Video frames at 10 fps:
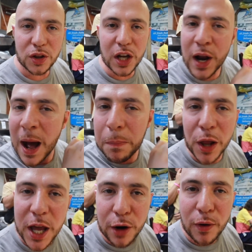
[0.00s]
They're not
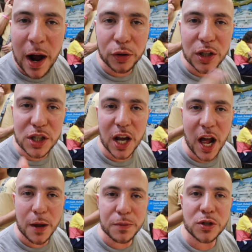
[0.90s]
playing around with these
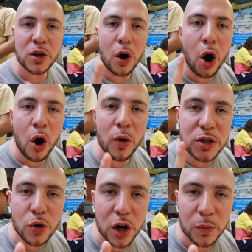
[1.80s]
scallops.
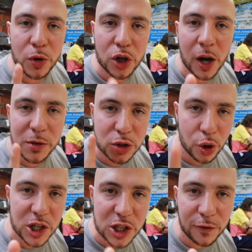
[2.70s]
Always order them when you come to
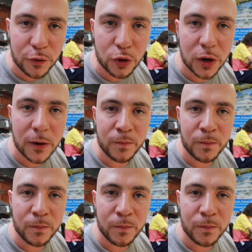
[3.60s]
Astoria Seafood.